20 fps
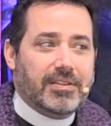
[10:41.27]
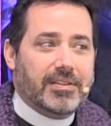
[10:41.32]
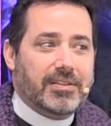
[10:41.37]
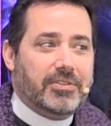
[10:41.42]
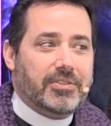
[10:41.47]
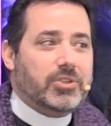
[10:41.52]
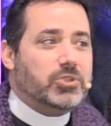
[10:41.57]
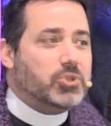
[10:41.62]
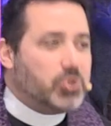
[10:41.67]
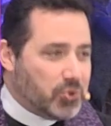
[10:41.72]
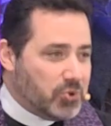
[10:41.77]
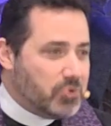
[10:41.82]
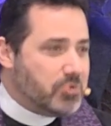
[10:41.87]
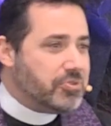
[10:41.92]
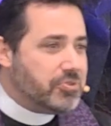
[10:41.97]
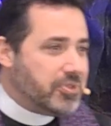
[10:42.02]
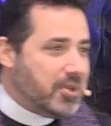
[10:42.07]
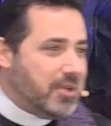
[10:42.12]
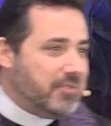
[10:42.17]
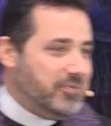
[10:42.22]
The
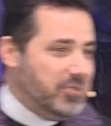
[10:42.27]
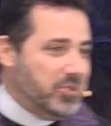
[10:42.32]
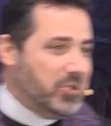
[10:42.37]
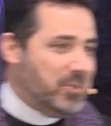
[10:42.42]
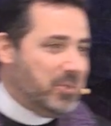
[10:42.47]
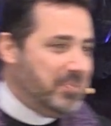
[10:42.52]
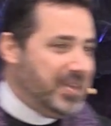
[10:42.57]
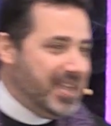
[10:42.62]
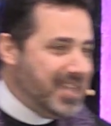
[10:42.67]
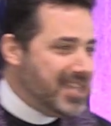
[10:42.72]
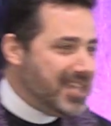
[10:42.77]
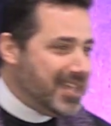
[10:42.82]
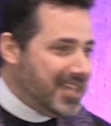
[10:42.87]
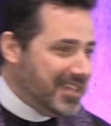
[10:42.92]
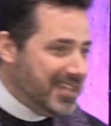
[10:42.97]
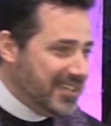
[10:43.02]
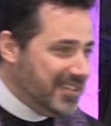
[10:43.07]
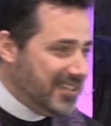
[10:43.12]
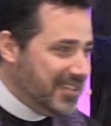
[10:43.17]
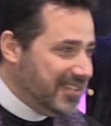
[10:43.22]
truth of your being
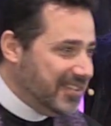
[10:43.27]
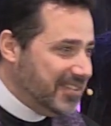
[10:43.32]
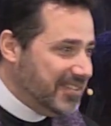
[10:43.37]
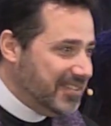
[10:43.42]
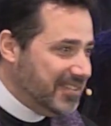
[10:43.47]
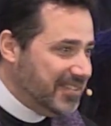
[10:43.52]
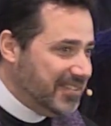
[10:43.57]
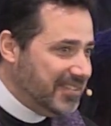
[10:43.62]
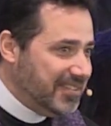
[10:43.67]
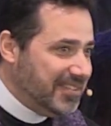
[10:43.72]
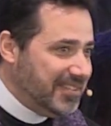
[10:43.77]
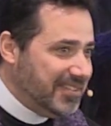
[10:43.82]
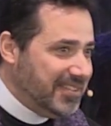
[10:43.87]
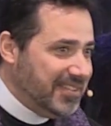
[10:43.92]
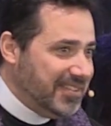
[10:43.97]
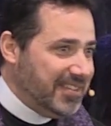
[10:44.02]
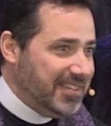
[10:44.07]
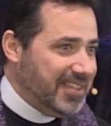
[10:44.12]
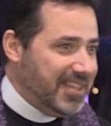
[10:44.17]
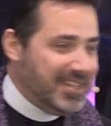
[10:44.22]

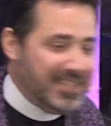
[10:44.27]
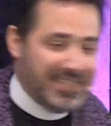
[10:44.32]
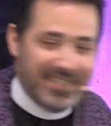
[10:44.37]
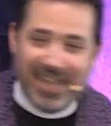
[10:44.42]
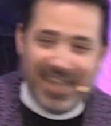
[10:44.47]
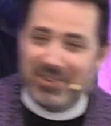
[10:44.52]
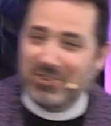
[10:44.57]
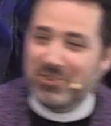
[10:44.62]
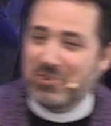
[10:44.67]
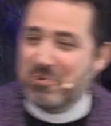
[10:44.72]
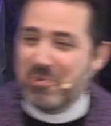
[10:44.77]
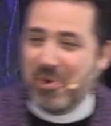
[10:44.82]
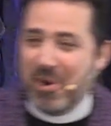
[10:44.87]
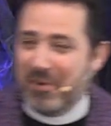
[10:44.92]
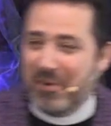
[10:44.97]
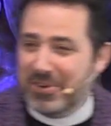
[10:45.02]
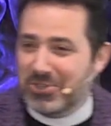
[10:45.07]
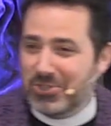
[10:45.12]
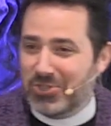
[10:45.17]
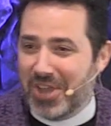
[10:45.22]
is that you
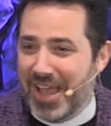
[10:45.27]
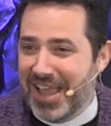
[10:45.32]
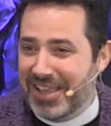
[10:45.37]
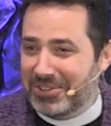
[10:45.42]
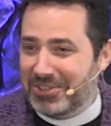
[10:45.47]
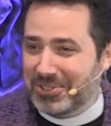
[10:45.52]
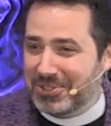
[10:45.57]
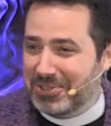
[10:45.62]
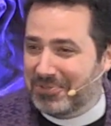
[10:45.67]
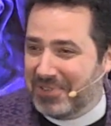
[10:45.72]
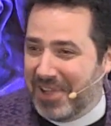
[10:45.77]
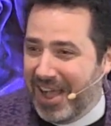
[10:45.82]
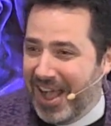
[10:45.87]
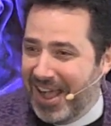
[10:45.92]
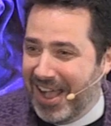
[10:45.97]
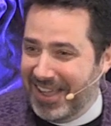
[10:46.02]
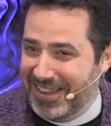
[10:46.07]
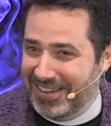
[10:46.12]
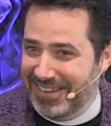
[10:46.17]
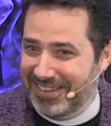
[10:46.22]
are a child of
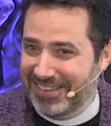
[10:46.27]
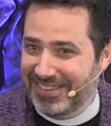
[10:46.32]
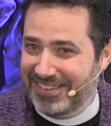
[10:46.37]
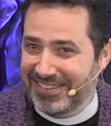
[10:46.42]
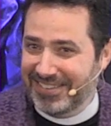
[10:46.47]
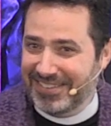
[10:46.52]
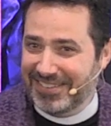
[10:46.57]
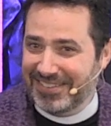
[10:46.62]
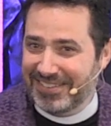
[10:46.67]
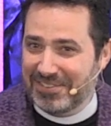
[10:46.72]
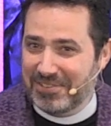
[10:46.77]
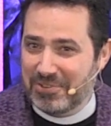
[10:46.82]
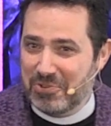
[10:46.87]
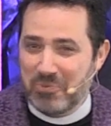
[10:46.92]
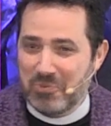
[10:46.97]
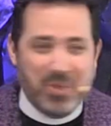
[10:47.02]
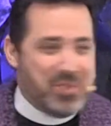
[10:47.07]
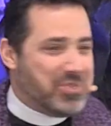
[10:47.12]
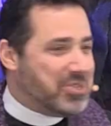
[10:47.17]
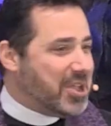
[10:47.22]
God.
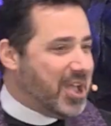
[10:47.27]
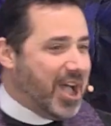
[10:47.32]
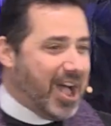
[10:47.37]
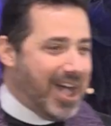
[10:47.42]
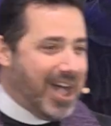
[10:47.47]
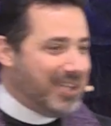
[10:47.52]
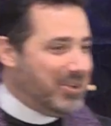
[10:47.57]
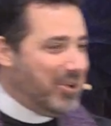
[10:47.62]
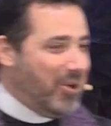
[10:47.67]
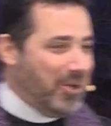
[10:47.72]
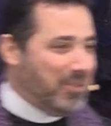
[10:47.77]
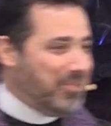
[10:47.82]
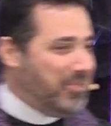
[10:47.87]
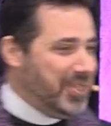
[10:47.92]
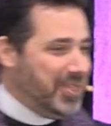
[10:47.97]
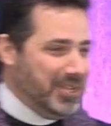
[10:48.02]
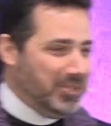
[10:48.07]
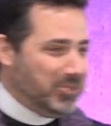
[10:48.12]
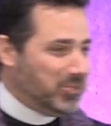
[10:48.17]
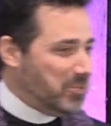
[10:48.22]
With God, all
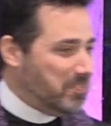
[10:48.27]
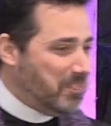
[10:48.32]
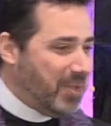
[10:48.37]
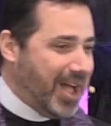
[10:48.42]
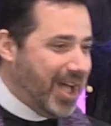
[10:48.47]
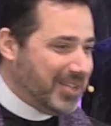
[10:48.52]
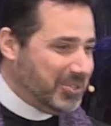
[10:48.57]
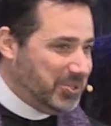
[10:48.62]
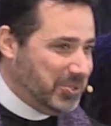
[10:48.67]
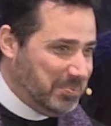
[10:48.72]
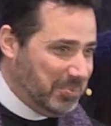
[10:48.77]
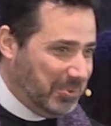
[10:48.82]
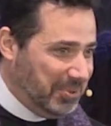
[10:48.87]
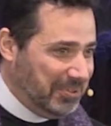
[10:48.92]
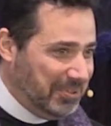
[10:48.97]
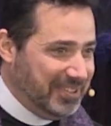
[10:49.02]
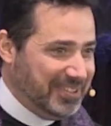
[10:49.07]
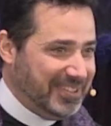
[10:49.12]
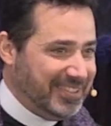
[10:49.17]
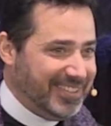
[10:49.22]
things are possible.
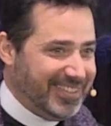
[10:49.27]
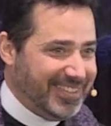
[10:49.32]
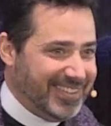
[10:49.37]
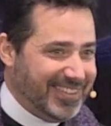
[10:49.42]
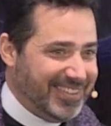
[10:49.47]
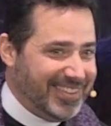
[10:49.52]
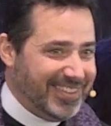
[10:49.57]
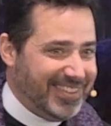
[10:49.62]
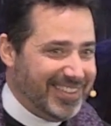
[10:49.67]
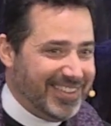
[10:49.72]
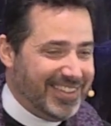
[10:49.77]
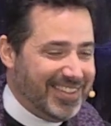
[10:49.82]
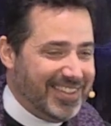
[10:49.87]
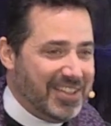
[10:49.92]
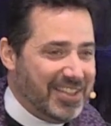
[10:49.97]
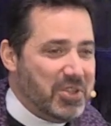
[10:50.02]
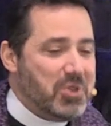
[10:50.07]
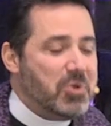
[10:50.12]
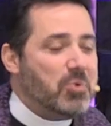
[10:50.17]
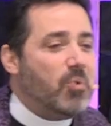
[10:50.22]

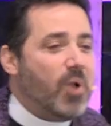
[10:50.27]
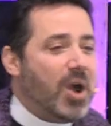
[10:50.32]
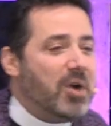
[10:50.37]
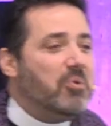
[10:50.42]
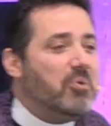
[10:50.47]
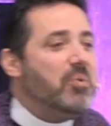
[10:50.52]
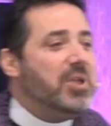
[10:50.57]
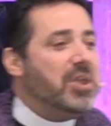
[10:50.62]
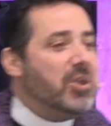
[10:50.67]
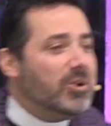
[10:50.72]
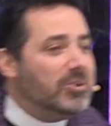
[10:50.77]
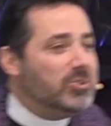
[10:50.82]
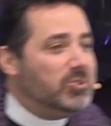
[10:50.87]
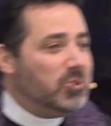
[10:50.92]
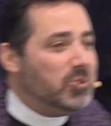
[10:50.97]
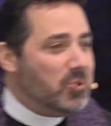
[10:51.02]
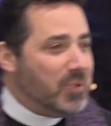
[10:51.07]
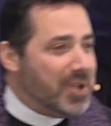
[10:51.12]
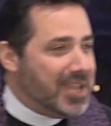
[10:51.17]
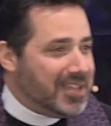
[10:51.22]
What we are
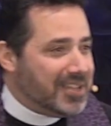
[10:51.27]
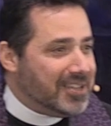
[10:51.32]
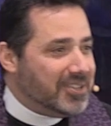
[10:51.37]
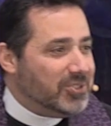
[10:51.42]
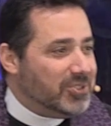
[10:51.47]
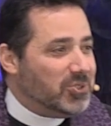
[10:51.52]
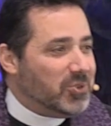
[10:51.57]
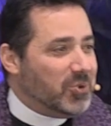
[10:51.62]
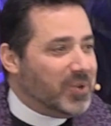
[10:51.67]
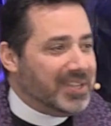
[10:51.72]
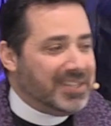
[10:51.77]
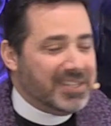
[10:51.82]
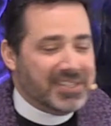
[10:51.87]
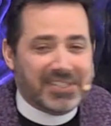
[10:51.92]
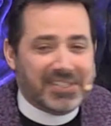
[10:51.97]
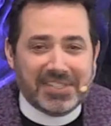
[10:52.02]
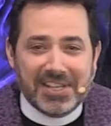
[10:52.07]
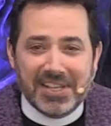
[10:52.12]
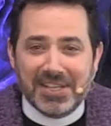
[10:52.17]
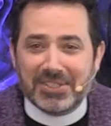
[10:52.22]
doing during the
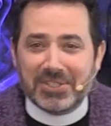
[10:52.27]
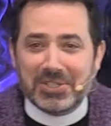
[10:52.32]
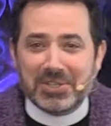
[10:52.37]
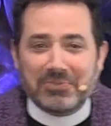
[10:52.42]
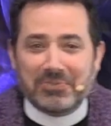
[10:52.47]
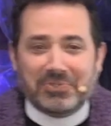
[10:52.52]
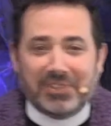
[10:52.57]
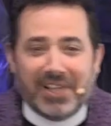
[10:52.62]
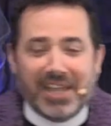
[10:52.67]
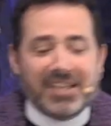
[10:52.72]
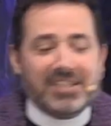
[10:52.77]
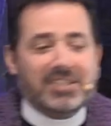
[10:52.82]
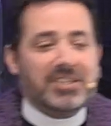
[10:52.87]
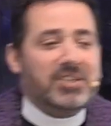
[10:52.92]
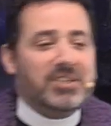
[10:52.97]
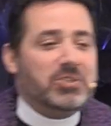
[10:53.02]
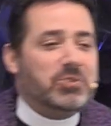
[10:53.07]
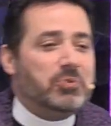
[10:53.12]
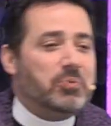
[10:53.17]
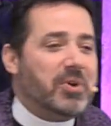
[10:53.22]
season of Lent
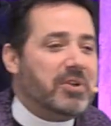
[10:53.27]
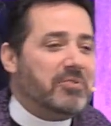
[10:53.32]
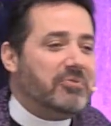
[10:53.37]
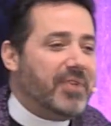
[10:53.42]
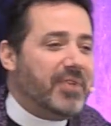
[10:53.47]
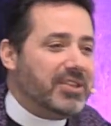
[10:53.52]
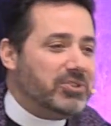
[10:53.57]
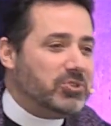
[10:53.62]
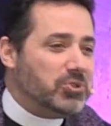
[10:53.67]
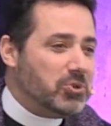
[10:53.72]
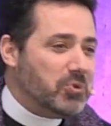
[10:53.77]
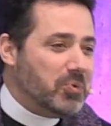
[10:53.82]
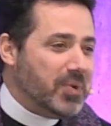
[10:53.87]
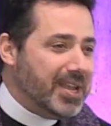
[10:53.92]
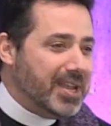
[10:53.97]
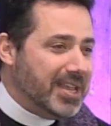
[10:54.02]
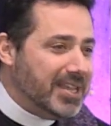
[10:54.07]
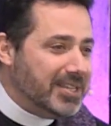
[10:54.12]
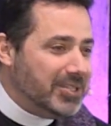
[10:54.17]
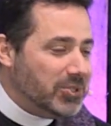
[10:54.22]
is we're
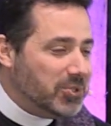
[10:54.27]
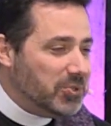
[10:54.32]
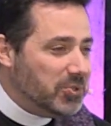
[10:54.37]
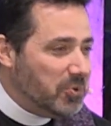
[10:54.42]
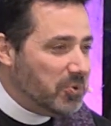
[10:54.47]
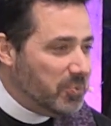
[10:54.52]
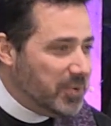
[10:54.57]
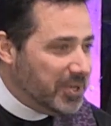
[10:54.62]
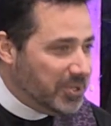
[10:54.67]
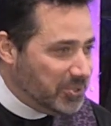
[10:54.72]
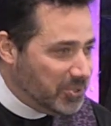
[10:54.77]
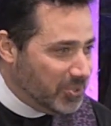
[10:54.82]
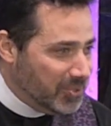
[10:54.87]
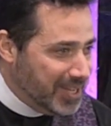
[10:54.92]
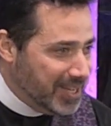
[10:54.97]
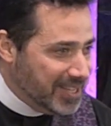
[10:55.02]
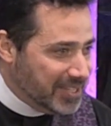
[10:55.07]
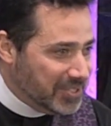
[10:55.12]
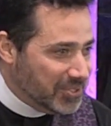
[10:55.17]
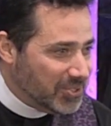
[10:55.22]
venturing into the
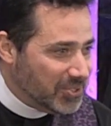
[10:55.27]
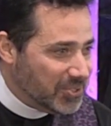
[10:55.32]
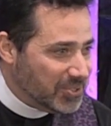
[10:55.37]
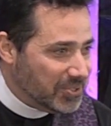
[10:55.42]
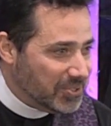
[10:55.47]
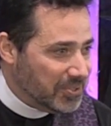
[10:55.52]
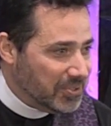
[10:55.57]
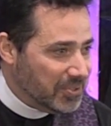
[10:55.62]
wilderness.